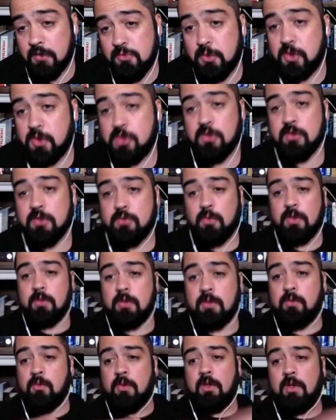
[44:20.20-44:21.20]
chills
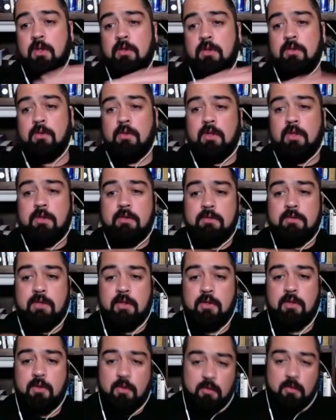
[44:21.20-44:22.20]
when when I know that there's
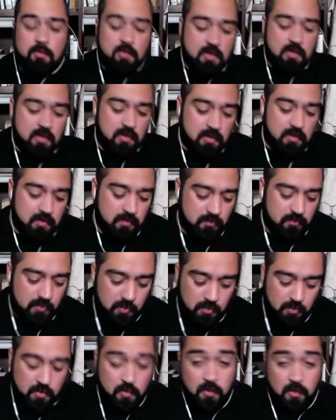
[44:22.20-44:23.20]
like you know
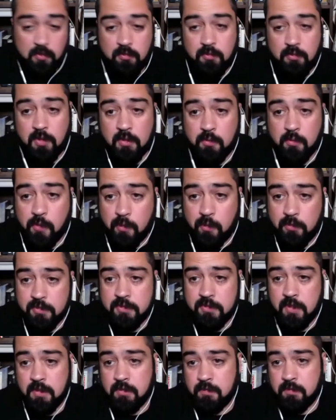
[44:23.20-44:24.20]
people re- being
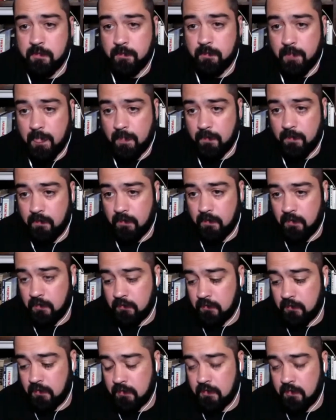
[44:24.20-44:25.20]
represented. Yeah.
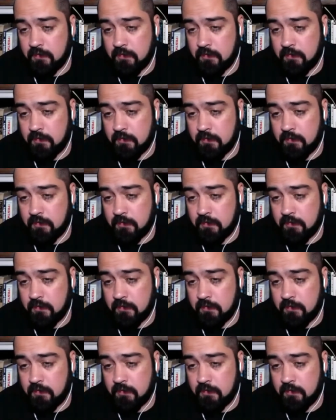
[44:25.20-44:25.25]
And that that's